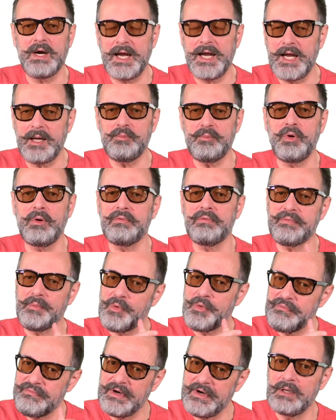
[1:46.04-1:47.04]
able, from
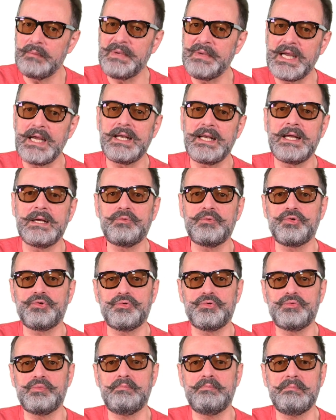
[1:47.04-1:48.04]
the very beginning,
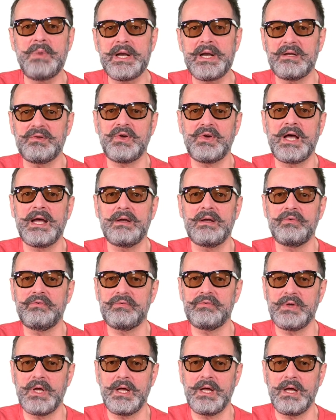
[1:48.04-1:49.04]
to
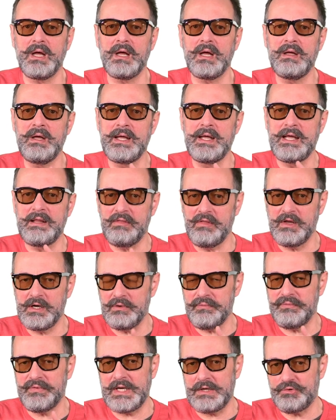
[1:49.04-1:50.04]
monetize their
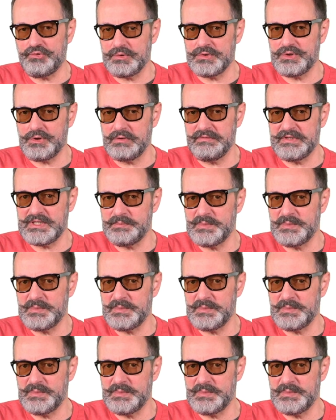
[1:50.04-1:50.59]
financial service